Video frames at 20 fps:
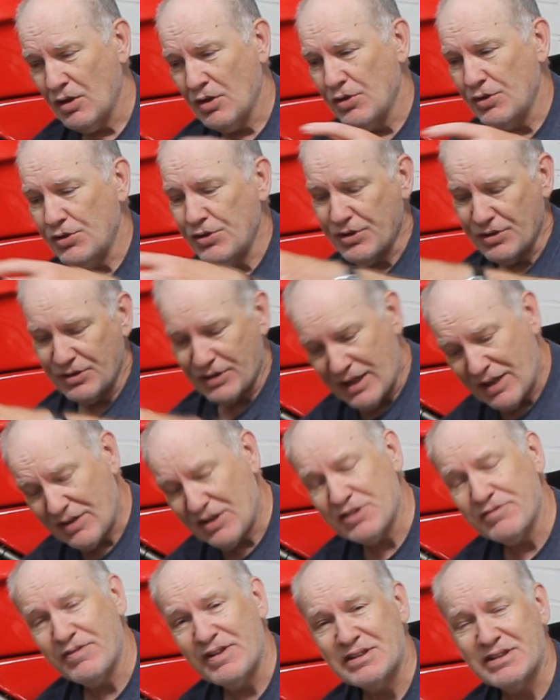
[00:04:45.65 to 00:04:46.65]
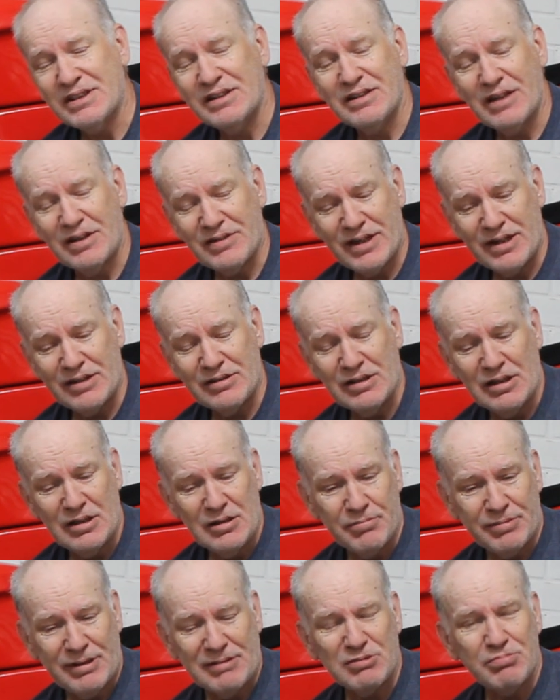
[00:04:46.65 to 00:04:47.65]
you can get this fitted and then
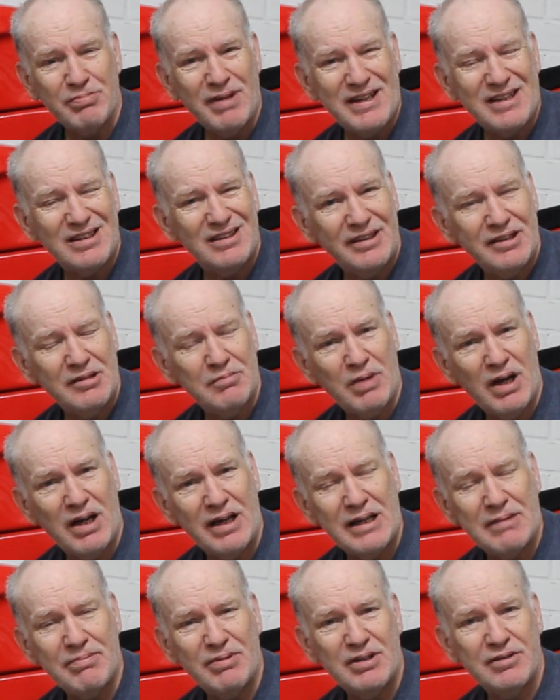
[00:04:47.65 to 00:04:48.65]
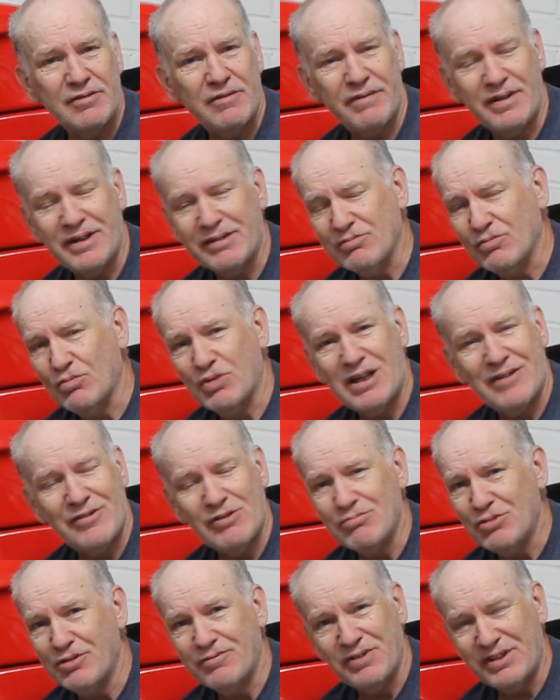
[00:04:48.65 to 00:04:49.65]
perhaps make a link pipe and fit whatever
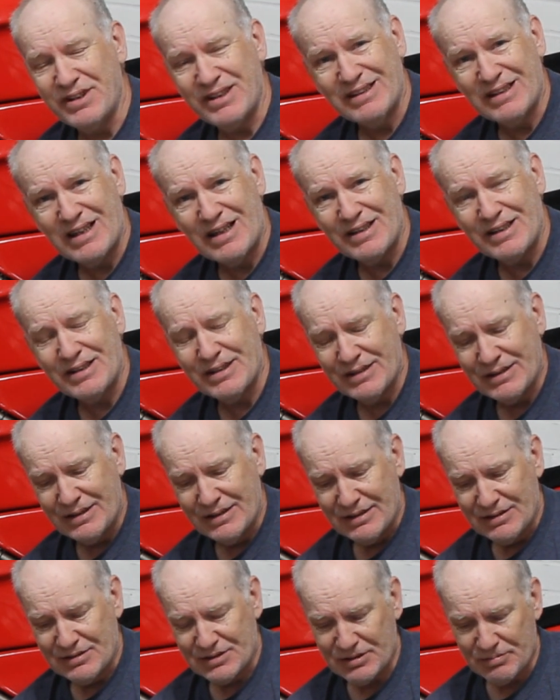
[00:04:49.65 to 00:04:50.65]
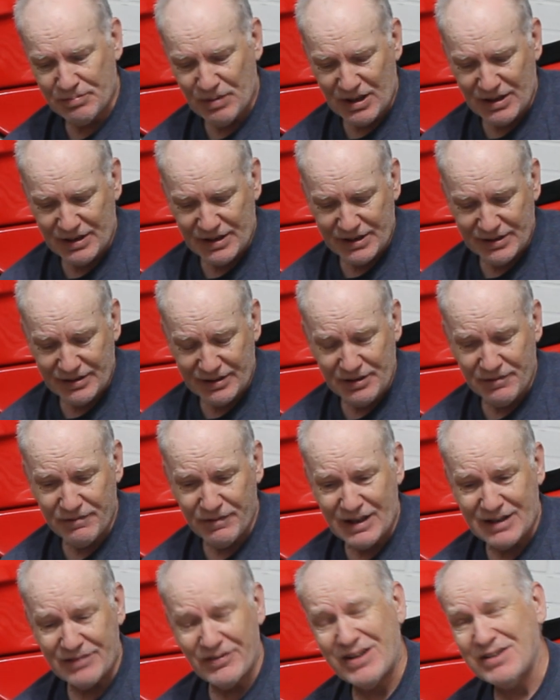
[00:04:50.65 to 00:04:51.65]
muffler you like to the bike. And in
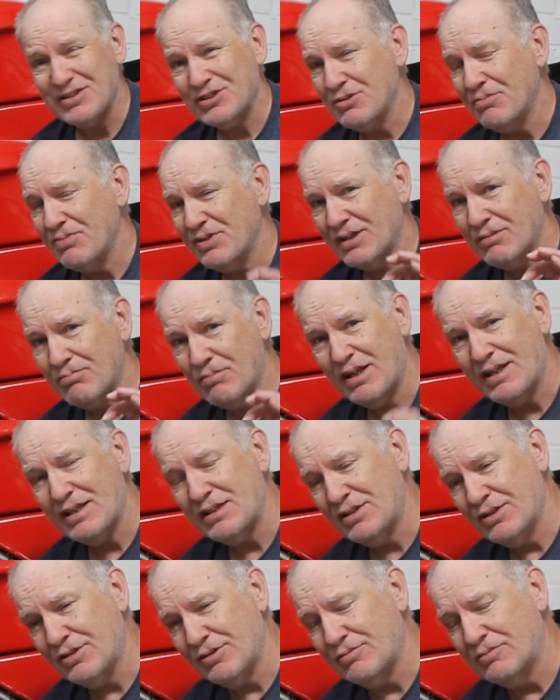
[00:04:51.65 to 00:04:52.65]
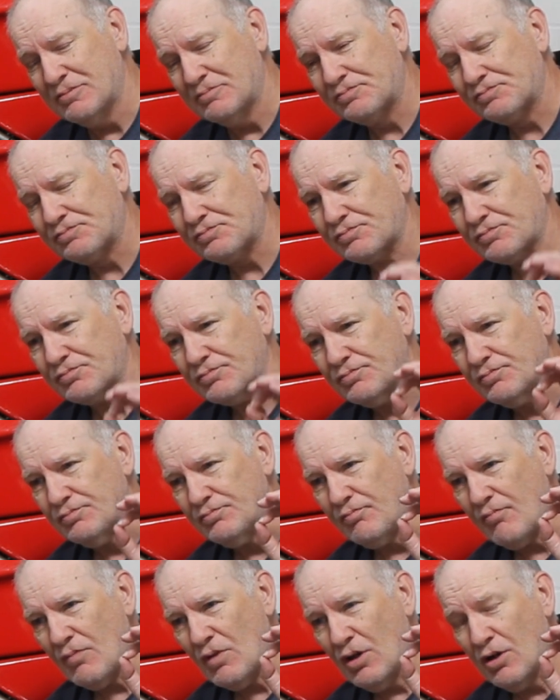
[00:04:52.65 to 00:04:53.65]
fact, that's something I might do
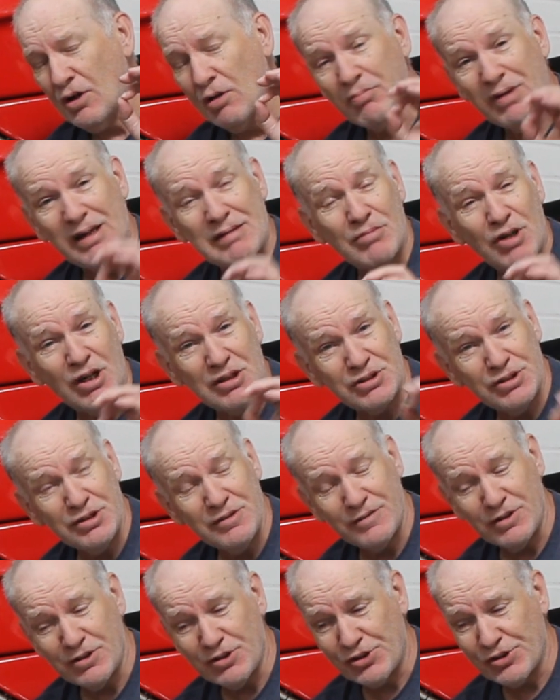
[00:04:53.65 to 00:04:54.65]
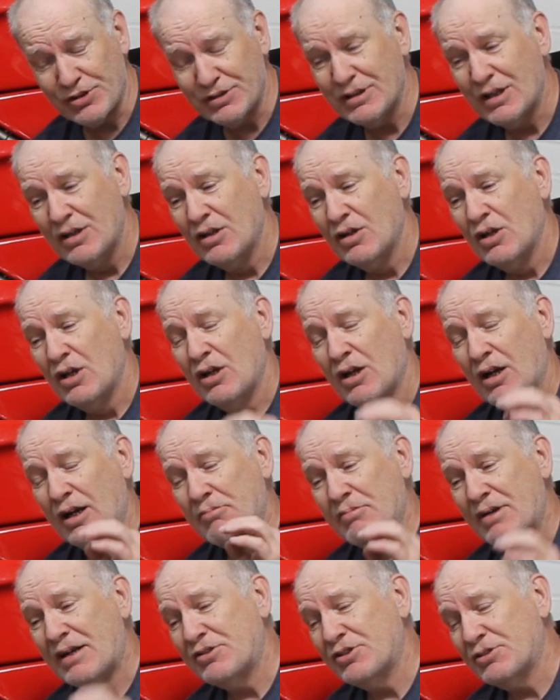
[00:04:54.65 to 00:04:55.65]
on my Mark II version. I
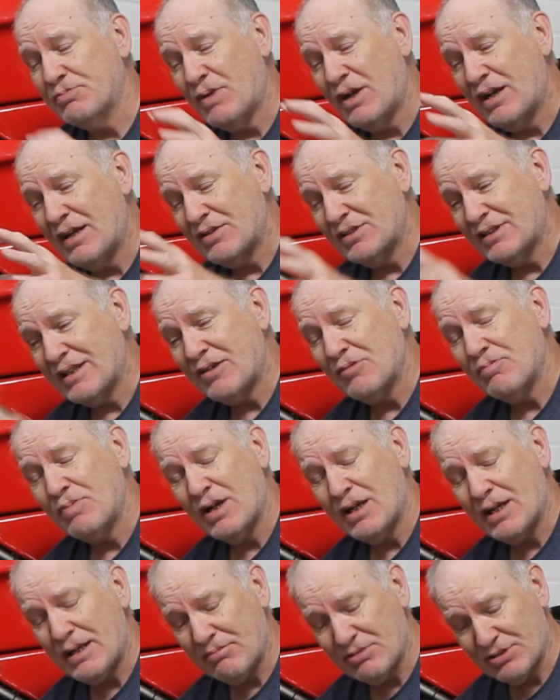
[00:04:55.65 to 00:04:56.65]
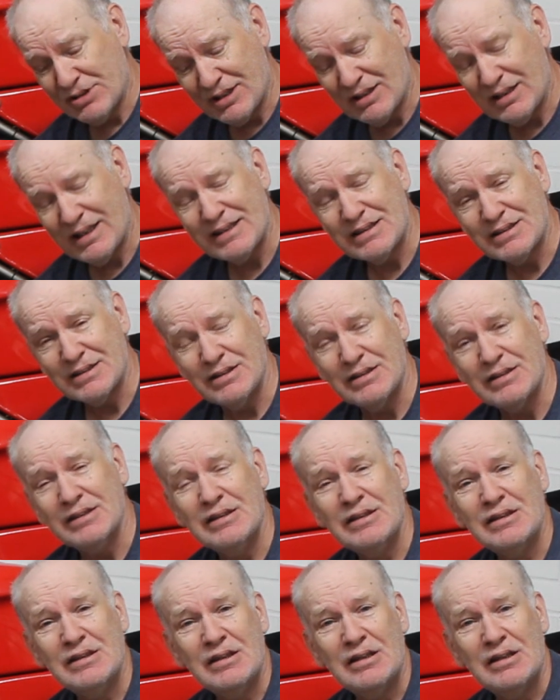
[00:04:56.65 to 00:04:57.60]
might just buy the downpipes, the collector,